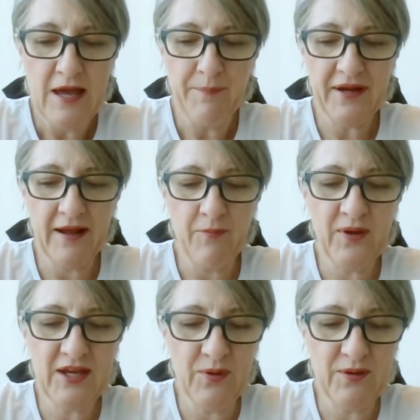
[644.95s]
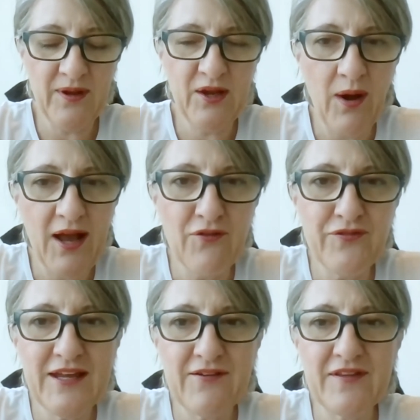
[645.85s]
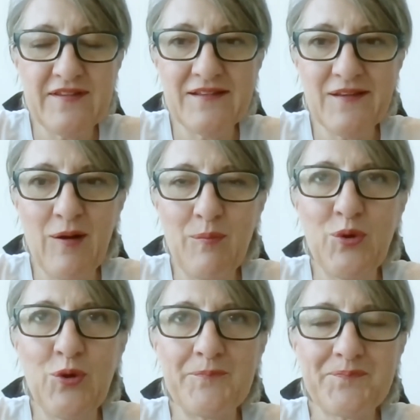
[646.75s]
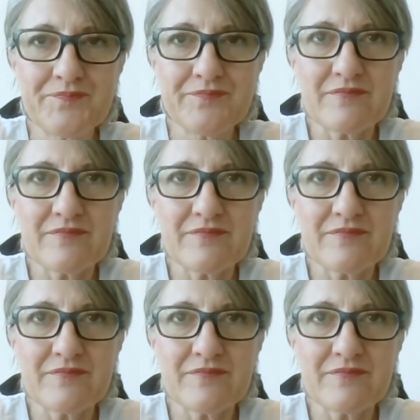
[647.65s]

But we quite often give this example.